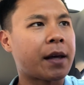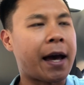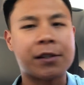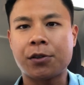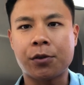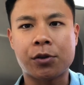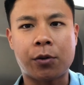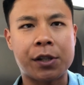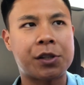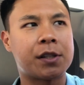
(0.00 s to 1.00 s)
Answer those
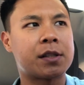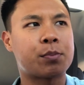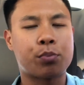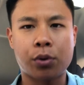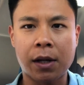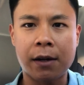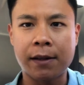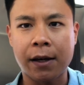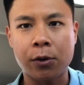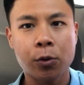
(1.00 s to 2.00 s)
questions. Print out
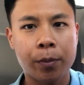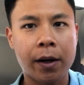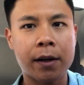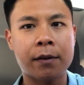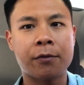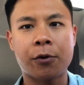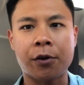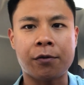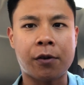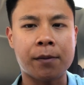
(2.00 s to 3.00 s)
that coupon for your
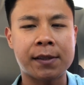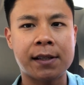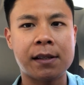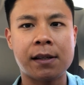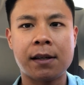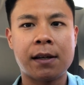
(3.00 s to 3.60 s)
pharmacy,